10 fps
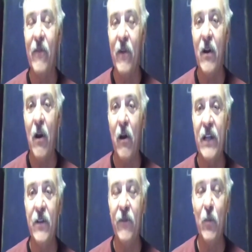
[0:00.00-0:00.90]
our
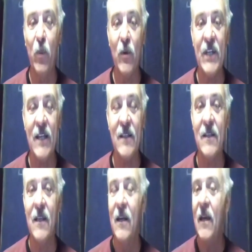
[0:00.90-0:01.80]
interview process.
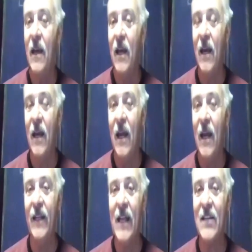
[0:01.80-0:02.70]
Any
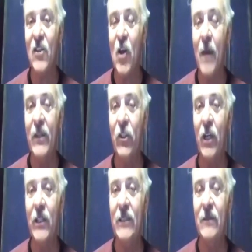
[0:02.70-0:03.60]
last comments,
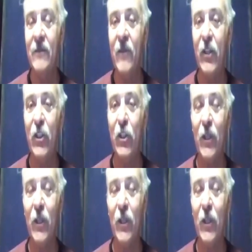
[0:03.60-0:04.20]
Charlene? Very short.